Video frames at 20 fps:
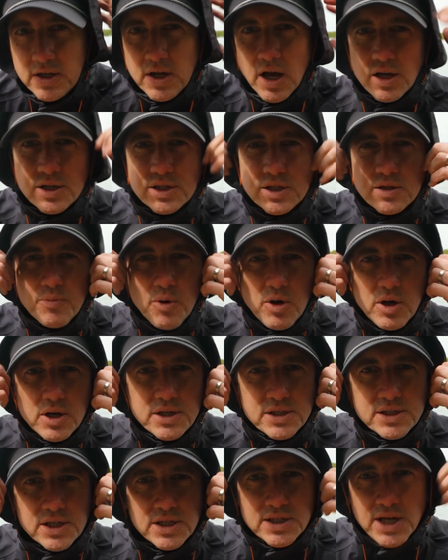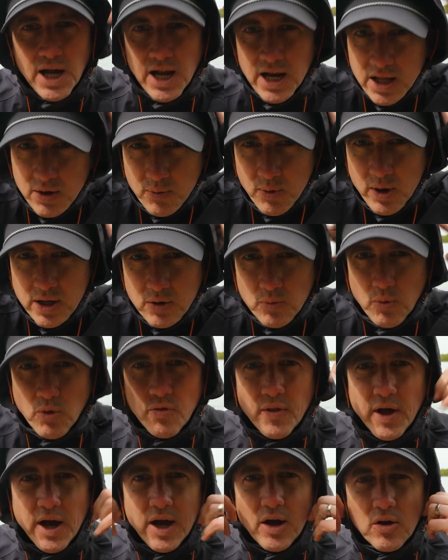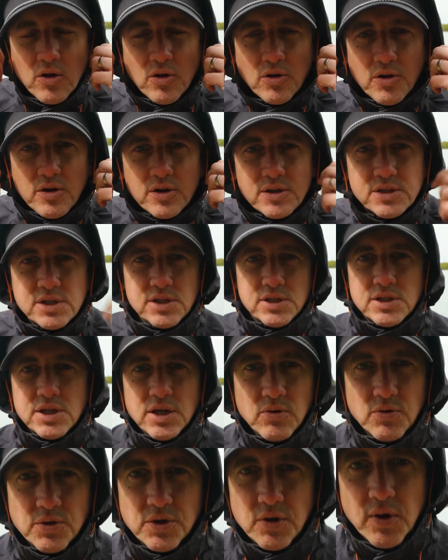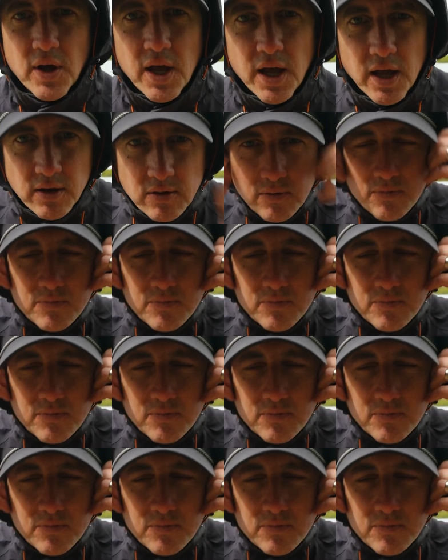customize exactly where you want that hood to sit on your head.